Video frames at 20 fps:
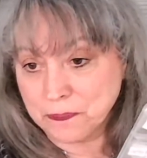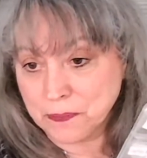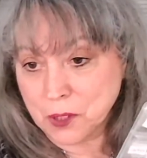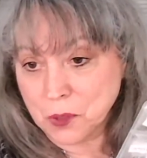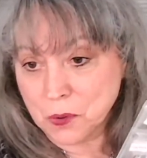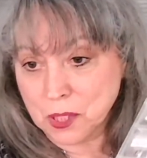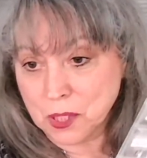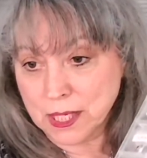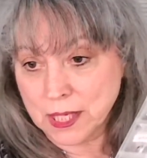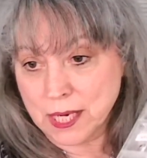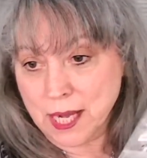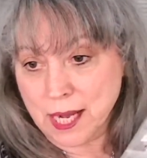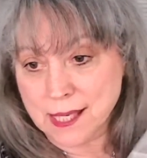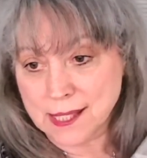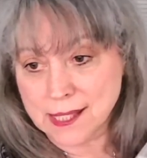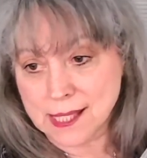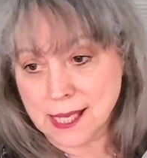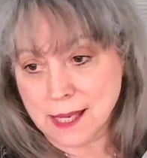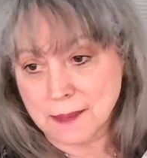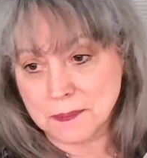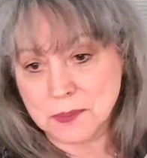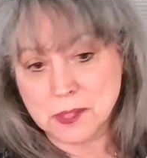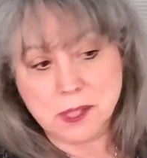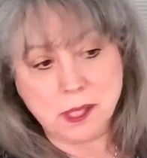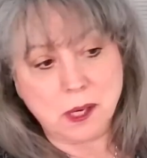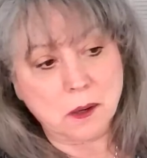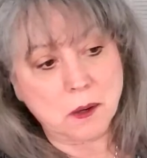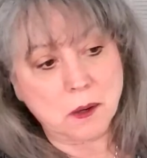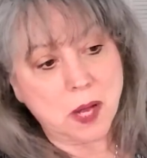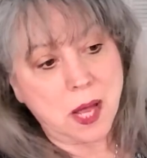organize them.
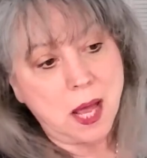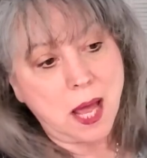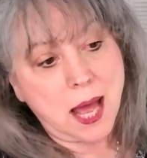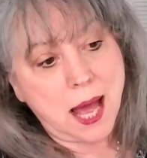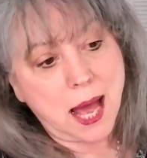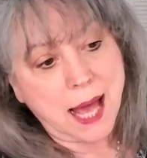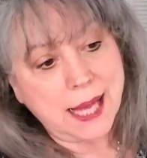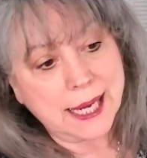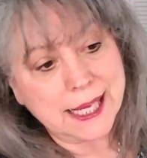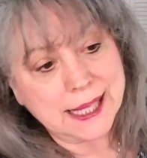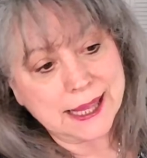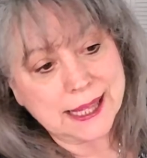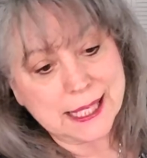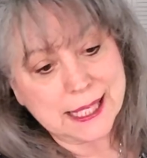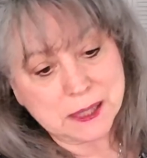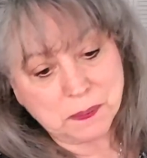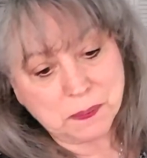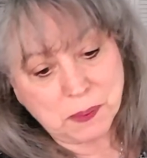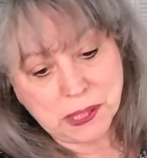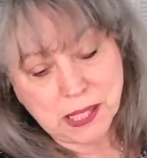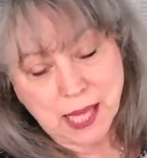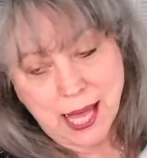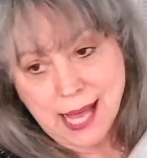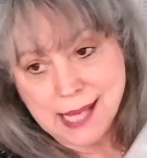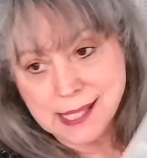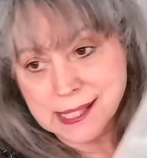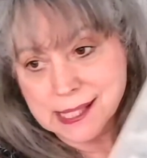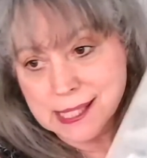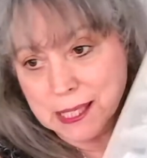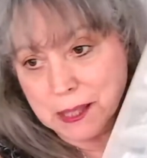So I get these
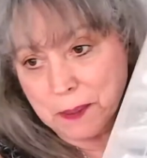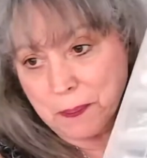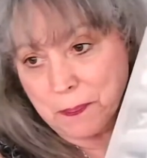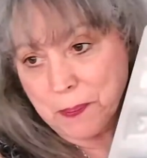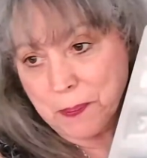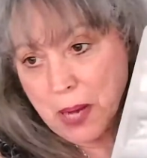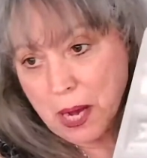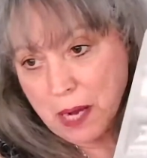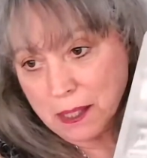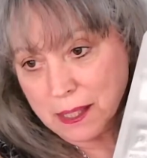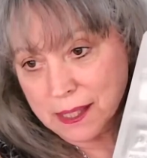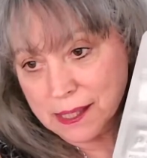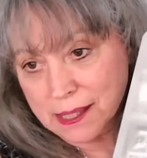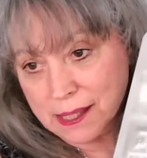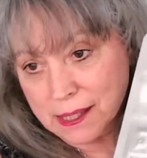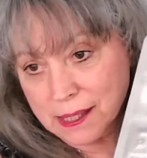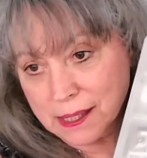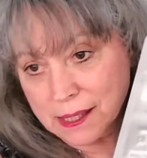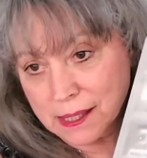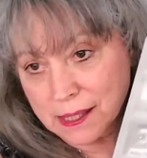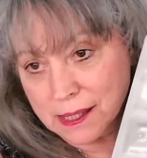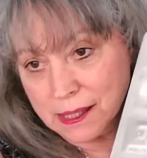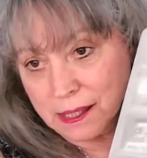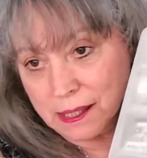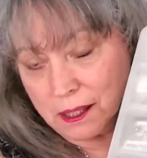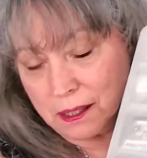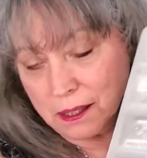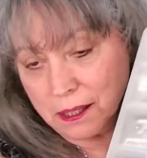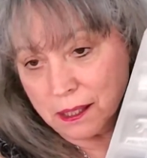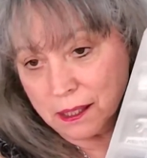plastic boxes.
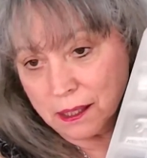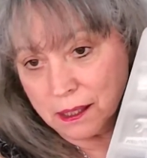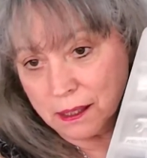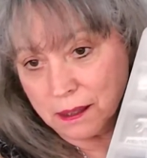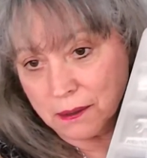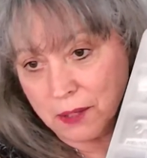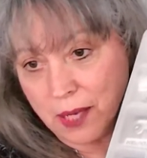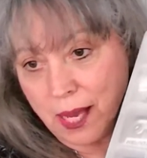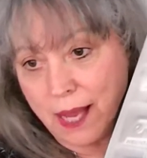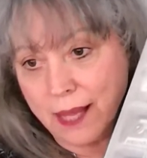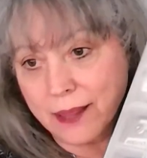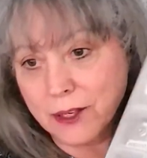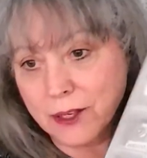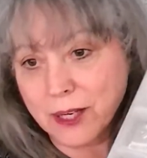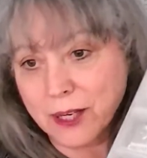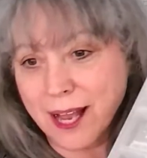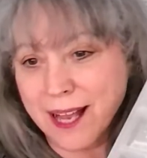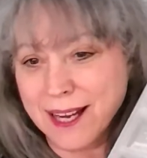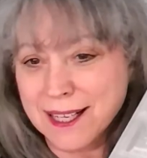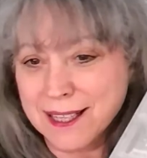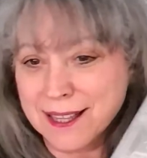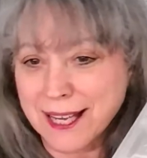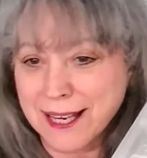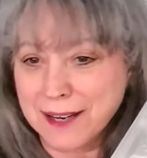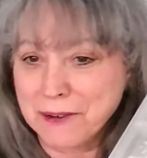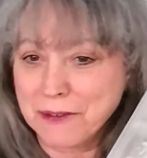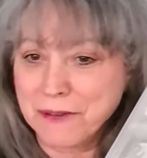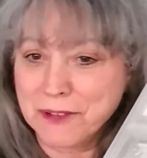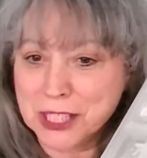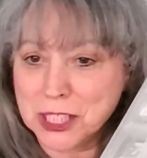Okay, they're kind of
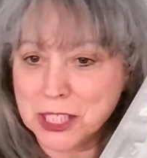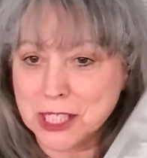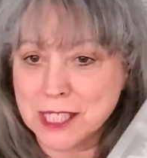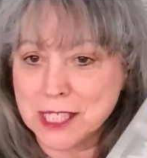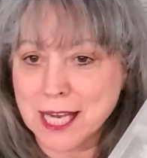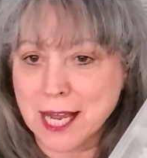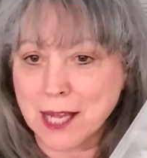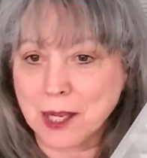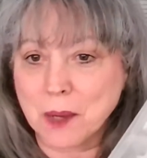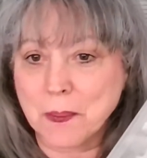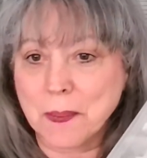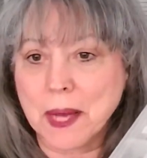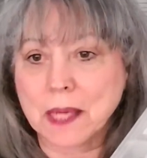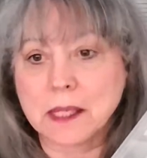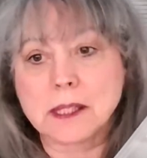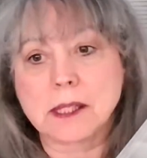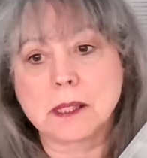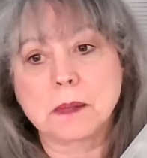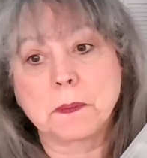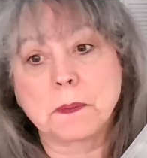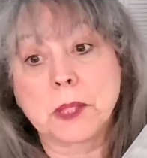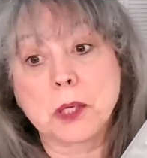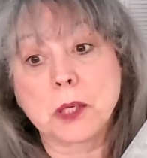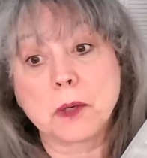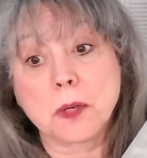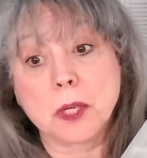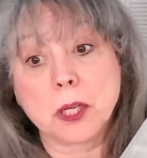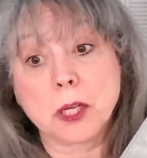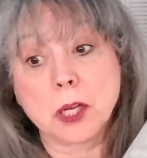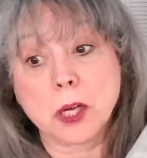like fishing tackle boxes, but you
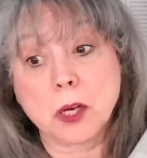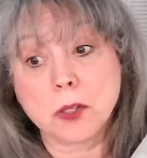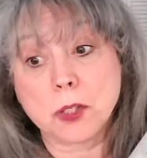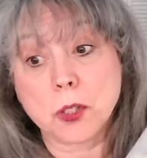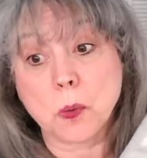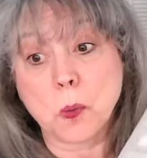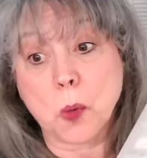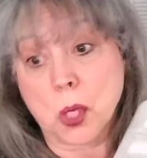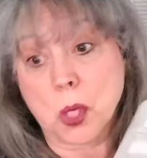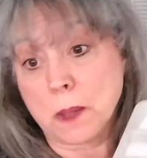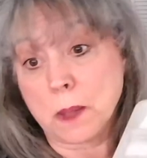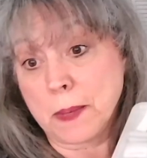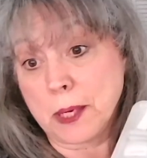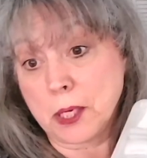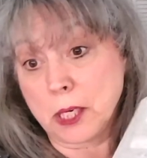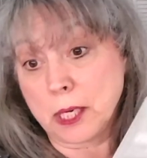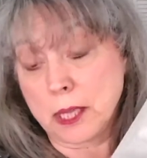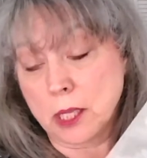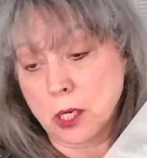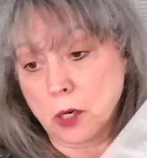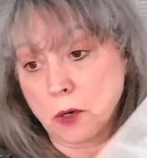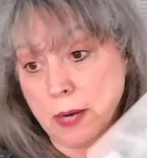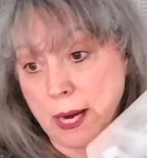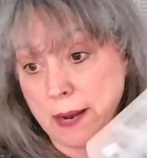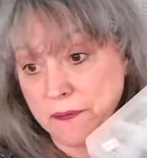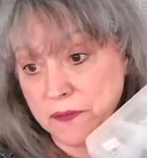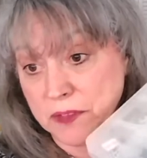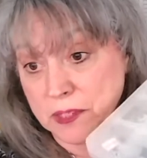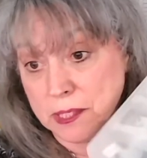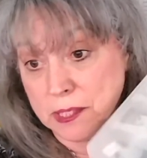can go to Walmart in the
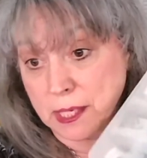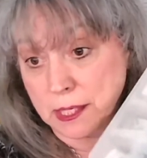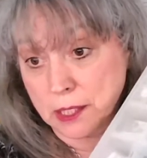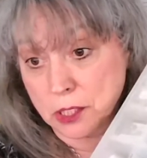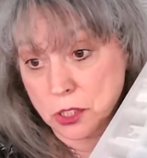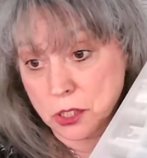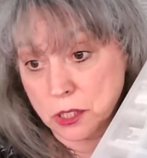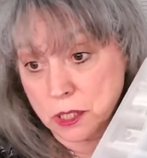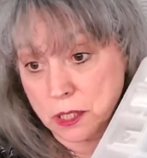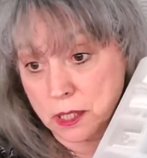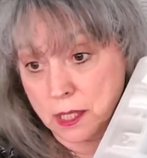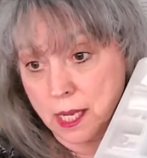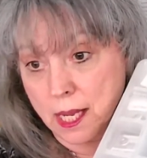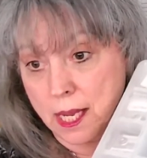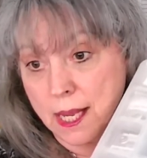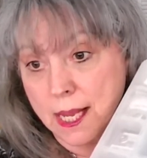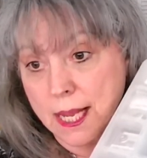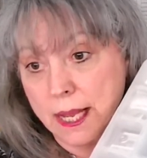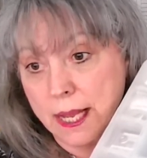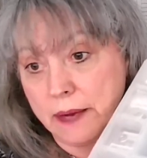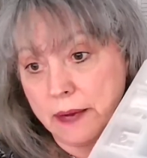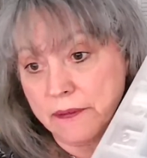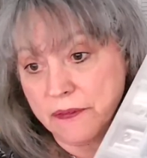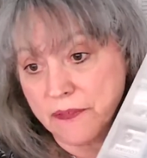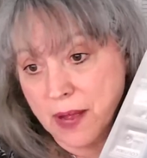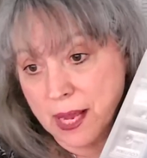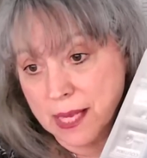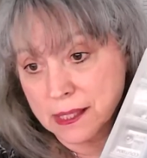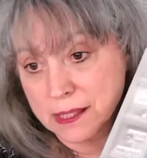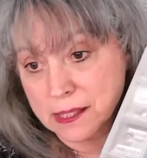craft section and
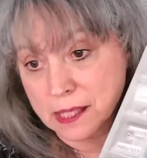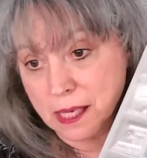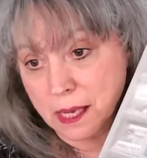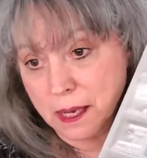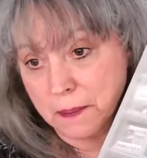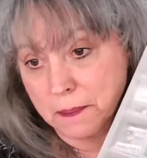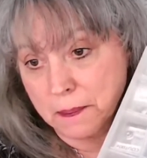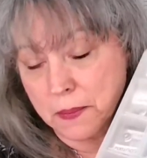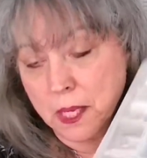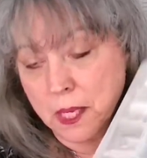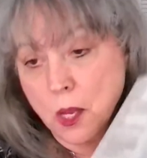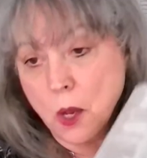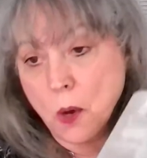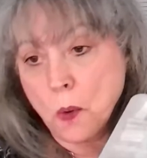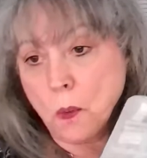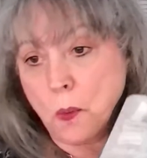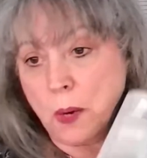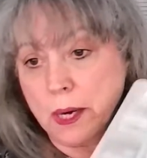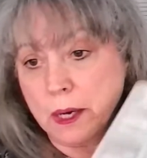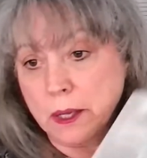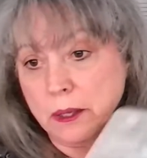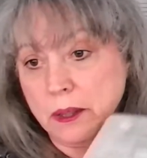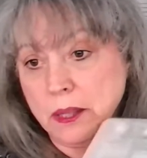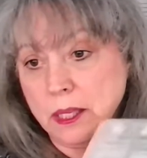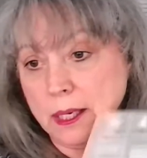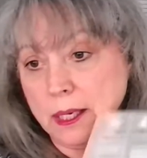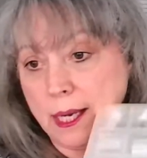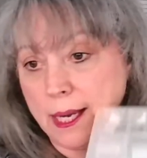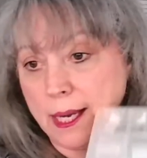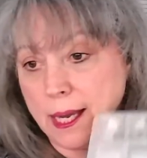find some where
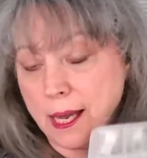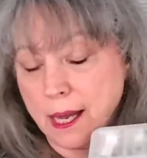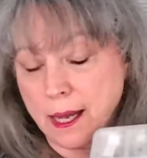they